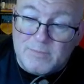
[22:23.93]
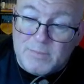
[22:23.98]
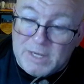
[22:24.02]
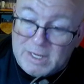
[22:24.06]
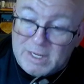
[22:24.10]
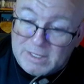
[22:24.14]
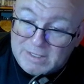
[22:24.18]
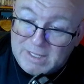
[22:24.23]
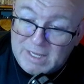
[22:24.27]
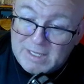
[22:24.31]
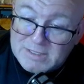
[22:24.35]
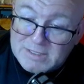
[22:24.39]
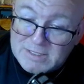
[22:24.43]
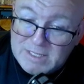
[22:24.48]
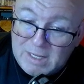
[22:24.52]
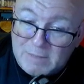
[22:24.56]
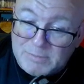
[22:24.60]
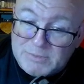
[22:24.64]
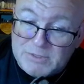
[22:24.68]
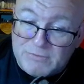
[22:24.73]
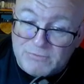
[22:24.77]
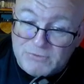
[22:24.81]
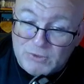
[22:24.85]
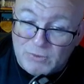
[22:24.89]
podcast
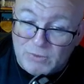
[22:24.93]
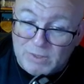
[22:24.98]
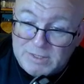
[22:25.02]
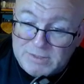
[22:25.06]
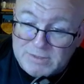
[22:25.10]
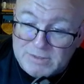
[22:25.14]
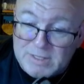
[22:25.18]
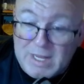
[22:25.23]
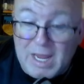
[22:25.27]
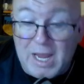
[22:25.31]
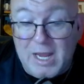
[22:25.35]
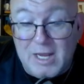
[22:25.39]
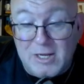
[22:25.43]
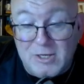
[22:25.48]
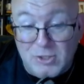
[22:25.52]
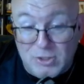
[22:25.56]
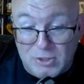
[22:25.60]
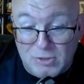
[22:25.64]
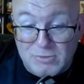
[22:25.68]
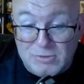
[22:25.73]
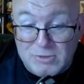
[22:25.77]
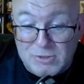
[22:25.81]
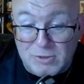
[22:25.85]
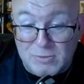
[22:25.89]
apps of choice, and
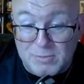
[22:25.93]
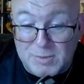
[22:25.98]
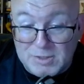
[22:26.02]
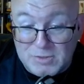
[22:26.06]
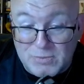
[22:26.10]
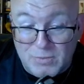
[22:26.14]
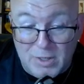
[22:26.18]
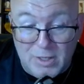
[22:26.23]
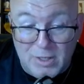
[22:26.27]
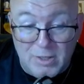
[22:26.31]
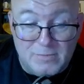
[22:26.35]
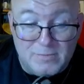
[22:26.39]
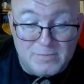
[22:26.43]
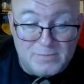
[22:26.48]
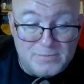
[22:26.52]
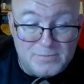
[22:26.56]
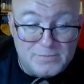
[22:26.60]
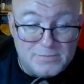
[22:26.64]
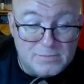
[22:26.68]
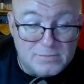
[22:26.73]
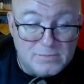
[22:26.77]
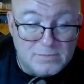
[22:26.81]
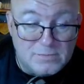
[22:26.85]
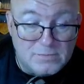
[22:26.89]
YouTube as well.
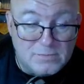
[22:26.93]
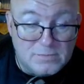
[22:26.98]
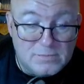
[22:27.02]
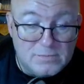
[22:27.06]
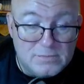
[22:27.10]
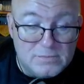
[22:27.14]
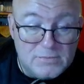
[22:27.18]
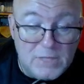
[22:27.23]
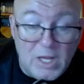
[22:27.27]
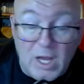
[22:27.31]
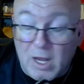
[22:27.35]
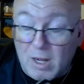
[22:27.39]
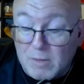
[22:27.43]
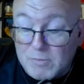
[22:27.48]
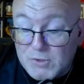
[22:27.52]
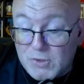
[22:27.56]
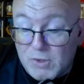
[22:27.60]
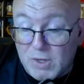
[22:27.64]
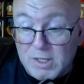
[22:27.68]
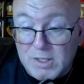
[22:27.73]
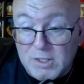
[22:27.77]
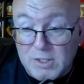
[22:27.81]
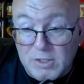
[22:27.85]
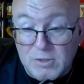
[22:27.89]
Now, I'm
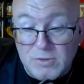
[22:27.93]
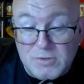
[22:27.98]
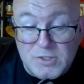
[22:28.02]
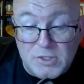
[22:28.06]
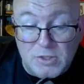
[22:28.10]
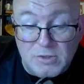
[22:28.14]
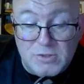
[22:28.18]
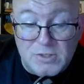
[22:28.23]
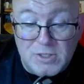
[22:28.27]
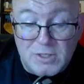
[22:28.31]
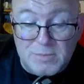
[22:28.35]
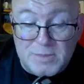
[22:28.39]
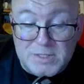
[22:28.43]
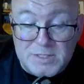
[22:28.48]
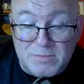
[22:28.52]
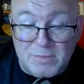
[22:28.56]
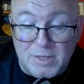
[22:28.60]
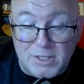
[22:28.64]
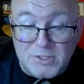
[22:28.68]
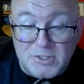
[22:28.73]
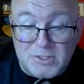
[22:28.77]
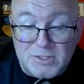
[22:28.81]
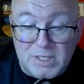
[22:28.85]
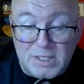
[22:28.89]
trying to use YouTube as
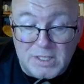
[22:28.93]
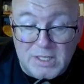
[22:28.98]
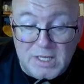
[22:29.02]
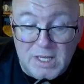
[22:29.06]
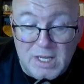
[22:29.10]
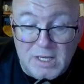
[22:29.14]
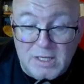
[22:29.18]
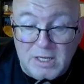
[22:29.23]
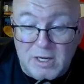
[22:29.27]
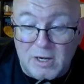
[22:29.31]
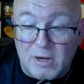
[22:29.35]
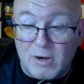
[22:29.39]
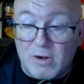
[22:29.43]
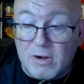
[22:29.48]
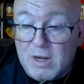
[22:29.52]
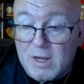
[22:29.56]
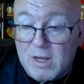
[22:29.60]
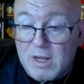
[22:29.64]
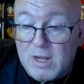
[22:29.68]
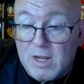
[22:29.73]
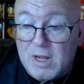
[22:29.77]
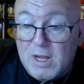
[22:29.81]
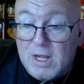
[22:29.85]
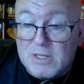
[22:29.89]
much as I can here.
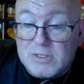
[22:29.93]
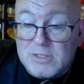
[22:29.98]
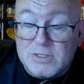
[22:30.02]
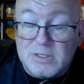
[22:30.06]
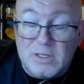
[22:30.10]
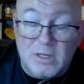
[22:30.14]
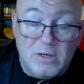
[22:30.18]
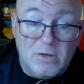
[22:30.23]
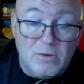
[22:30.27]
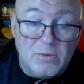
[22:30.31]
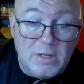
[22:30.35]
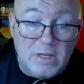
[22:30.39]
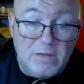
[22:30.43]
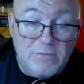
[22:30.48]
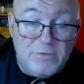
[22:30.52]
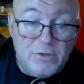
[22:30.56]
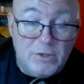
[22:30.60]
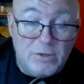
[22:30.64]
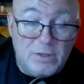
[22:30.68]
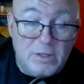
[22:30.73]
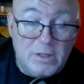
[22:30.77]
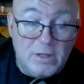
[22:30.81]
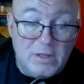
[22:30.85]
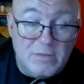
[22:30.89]
So if
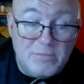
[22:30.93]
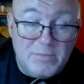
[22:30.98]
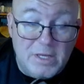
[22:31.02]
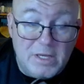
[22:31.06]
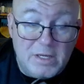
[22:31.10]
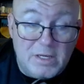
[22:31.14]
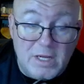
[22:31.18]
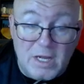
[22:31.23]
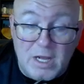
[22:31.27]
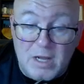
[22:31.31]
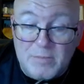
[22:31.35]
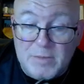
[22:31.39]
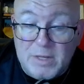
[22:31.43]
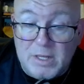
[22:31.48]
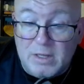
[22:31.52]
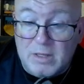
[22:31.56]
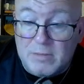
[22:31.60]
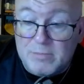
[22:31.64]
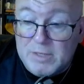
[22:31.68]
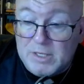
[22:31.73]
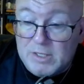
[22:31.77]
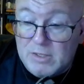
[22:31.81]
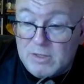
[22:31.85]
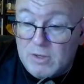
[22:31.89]
you could leave me a comment,
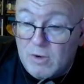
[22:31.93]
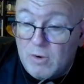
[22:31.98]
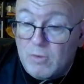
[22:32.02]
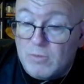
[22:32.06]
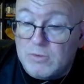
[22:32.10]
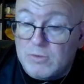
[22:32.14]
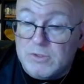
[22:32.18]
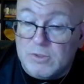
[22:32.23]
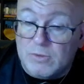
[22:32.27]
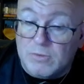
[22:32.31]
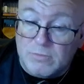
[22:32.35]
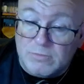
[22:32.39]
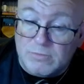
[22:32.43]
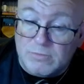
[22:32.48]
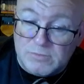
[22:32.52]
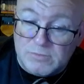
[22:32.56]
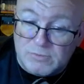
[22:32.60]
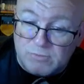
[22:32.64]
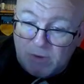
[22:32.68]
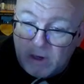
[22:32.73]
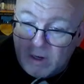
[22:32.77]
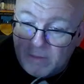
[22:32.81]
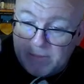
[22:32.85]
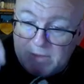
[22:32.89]
let me know.
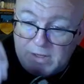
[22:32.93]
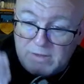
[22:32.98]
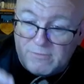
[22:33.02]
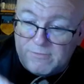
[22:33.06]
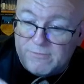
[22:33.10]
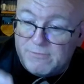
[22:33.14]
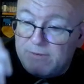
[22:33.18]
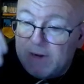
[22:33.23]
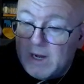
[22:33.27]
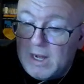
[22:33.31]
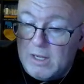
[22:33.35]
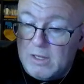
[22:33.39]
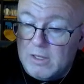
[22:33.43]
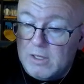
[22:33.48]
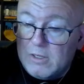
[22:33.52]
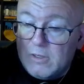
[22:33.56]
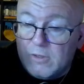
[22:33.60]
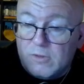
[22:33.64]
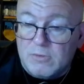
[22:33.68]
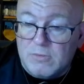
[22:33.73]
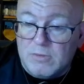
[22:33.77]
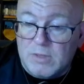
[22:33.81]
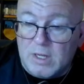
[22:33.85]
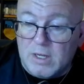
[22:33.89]
Drop me a
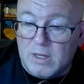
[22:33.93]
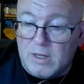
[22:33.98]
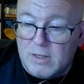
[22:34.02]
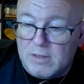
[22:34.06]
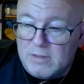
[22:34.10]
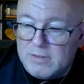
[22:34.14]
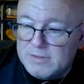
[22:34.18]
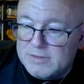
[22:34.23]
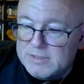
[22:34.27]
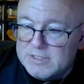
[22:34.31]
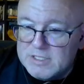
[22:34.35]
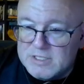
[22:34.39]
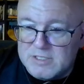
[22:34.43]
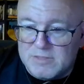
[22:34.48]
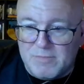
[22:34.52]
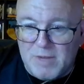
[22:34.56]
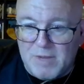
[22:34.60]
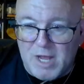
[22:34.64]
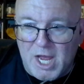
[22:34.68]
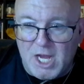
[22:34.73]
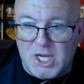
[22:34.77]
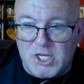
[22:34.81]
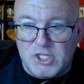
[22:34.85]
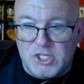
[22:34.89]
follow.
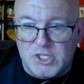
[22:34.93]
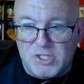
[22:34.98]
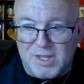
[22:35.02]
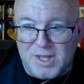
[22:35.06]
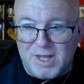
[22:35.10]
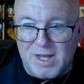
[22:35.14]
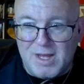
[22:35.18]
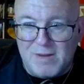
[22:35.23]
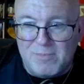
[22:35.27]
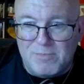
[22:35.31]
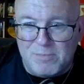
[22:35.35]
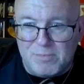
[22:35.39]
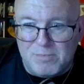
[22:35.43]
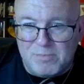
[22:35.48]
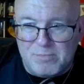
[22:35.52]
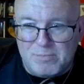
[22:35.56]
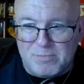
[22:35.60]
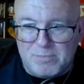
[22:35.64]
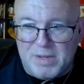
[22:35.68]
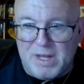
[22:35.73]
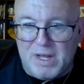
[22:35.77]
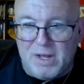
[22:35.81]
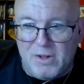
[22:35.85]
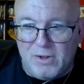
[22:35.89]
Smash that
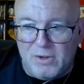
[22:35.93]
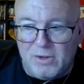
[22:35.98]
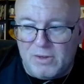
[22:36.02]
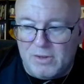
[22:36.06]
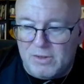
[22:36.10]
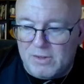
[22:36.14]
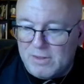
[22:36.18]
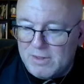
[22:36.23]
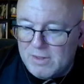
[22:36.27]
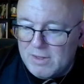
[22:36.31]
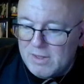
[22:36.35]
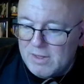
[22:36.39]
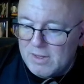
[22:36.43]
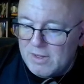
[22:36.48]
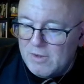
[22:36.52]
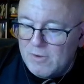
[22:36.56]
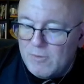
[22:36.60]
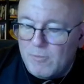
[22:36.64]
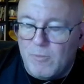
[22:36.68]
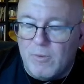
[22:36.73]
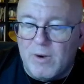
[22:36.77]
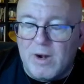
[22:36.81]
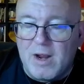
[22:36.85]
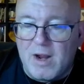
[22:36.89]
bell.
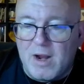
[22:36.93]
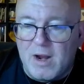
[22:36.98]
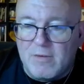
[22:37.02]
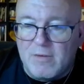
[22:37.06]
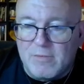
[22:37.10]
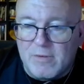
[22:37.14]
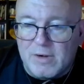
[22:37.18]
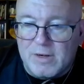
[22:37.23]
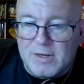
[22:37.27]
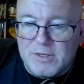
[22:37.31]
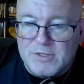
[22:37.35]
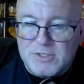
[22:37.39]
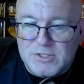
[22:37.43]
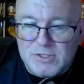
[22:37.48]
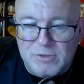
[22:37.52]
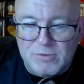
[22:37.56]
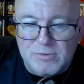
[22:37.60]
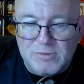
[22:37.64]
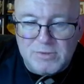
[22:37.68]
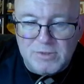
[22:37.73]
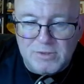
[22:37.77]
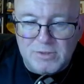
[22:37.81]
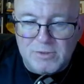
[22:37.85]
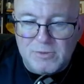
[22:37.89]
Whatever it is
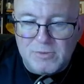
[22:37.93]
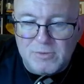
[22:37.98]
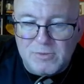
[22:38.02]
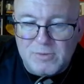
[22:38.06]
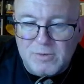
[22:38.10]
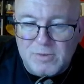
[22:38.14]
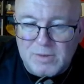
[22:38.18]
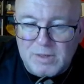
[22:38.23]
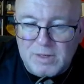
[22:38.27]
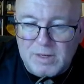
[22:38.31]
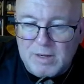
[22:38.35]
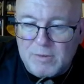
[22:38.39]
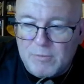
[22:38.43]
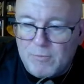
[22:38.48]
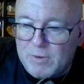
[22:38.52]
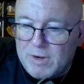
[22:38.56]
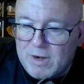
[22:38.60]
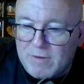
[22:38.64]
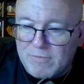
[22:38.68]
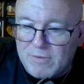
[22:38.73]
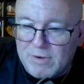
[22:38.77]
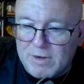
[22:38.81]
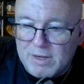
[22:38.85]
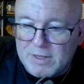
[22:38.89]
you do, and
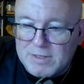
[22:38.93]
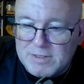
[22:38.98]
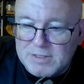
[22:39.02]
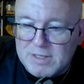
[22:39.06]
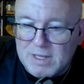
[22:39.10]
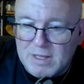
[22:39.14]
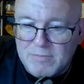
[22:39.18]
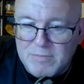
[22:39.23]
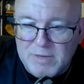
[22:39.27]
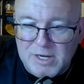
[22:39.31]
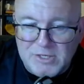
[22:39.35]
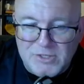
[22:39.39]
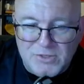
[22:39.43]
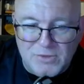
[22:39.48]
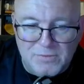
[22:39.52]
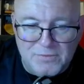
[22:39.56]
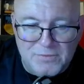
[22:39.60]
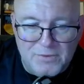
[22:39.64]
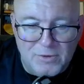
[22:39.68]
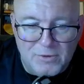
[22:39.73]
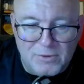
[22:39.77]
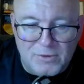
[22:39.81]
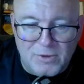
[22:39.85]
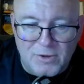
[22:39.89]
whatever it is that makes you
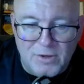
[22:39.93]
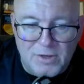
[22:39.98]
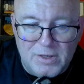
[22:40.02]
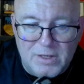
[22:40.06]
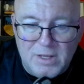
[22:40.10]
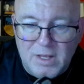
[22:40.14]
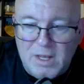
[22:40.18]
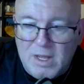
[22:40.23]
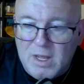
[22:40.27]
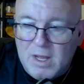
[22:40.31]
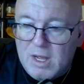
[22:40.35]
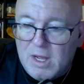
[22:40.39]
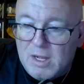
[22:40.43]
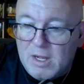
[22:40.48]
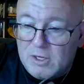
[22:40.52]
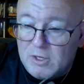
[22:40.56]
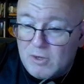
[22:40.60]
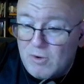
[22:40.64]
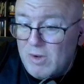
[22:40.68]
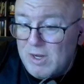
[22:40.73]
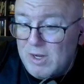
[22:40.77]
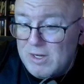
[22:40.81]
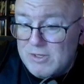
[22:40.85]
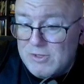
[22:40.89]
feel good,
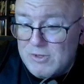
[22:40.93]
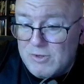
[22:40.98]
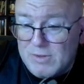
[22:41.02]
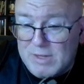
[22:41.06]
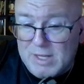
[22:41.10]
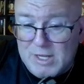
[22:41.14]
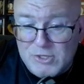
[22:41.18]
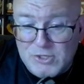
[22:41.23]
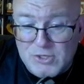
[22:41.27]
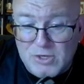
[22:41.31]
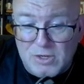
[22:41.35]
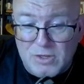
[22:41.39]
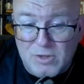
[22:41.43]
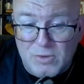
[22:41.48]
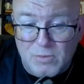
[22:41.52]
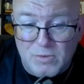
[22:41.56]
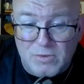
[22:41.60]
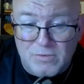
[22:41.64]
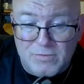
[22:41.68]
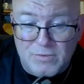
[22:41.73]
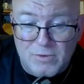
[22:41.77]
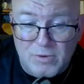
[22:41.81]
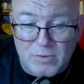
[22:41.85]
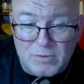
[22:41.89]
go ahead and do that. Share that
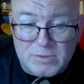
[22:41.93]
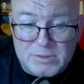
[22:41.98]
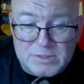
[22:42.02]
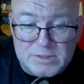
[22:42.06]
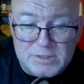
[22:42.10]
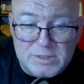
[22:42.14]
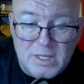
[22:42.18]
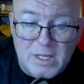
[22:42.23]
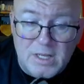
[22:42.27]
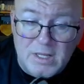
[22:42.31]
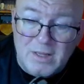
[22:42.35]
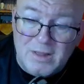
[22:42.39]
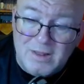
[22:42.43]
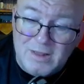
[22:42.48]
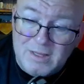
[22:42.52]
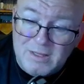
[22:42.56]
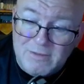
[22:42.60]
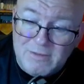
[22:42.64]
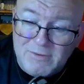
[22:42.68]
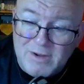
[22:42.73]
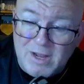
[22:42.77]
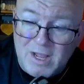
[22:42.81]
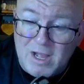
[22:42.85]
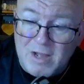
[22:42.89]
with folks.
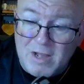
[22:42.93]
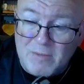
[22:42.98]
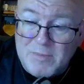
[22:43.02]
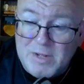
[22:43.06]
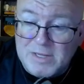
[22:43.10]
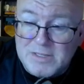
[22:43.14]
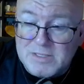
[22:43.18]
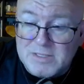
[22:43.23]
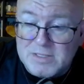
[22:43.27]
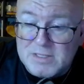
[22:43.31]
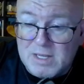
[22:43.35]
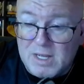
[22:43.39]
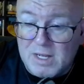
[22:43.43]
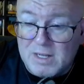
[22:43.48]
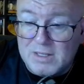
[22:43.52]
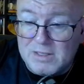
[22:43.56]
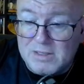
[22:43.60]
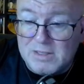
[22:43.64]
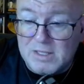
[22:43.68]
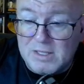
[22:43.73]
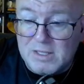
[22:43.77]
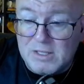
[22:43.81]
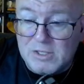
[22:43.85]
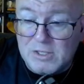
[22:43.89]
Leave comments
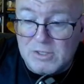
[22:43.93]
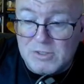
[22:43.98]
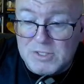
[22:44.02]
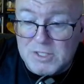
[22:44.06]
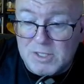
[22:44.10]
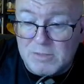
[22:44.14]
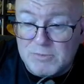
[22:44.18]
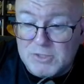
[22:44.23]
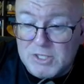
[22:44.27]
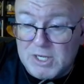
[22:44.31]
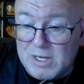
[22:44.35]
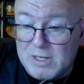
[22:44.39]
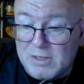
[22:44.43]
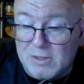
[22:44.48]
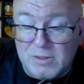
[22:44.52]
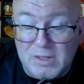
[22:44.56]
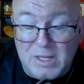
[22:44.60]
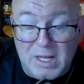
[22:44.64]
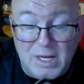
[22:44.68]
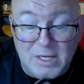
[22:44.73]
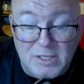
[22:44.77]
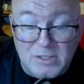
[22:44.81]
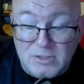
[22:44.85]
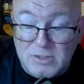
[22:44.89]
on the YouTube
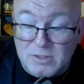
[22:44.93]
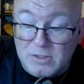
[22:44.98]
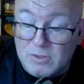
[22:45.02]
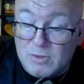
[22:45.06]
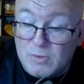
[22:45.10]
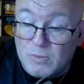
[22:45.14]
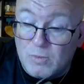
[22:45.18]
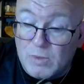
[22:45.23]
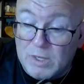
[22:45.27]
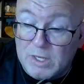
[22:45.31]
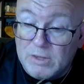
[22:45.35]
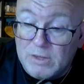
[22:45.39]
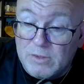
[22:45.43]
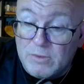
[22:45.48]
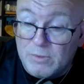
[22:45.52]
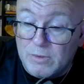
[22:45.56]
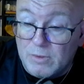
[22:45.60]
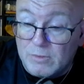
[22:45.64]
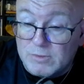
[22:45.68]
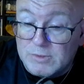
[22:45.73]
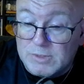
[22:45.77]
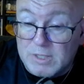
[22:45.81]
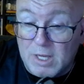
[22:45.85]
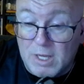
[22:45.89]
channel. I do read through
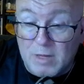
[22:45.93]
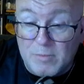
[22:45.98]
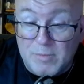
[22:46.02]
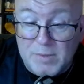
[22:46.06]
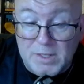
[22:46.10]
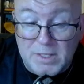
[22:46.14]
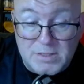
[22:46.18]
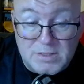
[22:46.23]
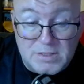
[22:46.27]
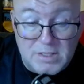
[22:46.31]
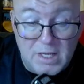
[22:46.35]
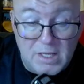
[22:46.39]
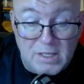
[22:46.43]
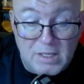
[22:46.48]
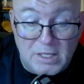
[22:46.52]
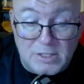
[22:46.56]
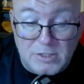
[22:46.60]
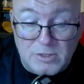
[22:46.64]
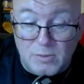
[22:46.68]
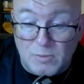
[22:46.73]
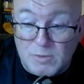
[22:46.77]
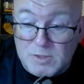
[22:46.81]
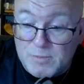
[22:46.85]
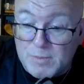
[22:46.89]
those comments, and I
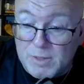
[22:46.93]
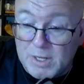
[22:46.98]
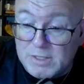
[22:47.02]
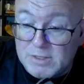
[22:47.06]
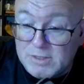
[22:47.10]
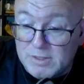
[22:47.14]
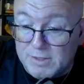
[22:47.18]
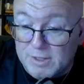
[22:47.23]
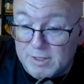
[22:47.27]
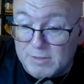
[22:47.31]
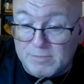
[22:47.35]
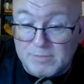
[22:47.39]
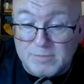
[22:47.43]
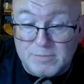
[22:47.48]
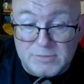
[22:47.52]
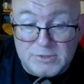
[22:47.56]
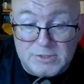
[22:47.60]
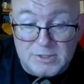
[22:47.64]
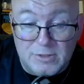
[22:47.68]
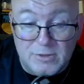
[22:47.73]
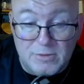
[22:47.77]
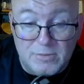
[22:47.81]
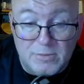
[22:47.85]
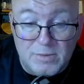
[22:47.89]
do respond to them.
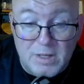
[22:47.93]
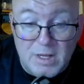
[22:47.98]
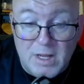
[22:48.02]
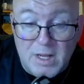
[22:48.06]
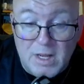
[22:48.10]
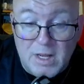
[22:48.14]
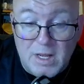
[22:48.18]
So